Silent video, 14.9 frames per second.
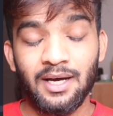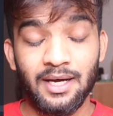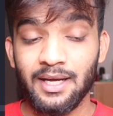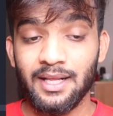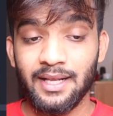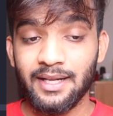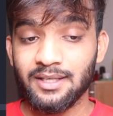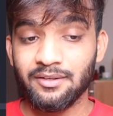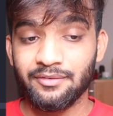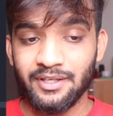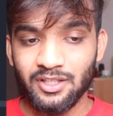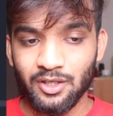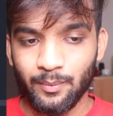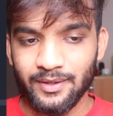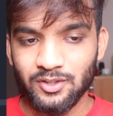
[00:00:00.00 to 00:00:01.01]
I'll
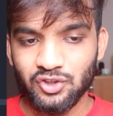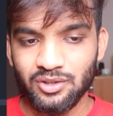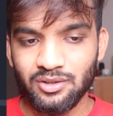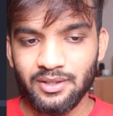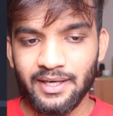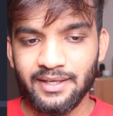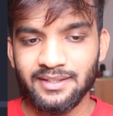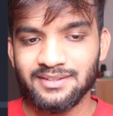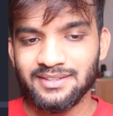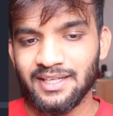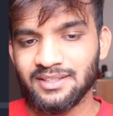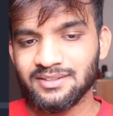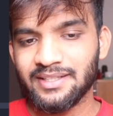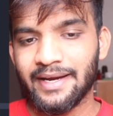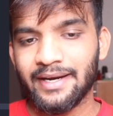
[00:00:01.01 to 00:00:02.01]
read the question, and it
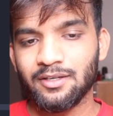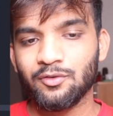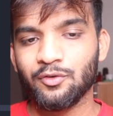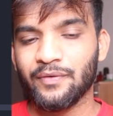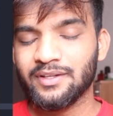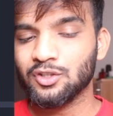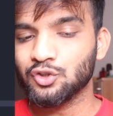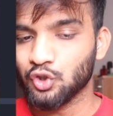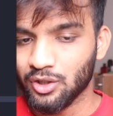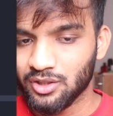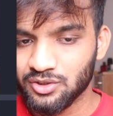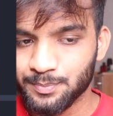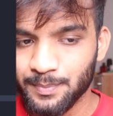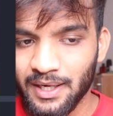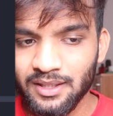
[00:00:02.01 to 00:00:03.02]
says that you have to find the
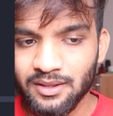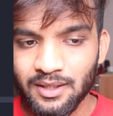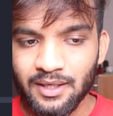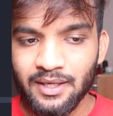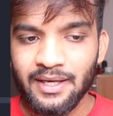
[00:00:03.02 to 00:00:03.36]
shortest path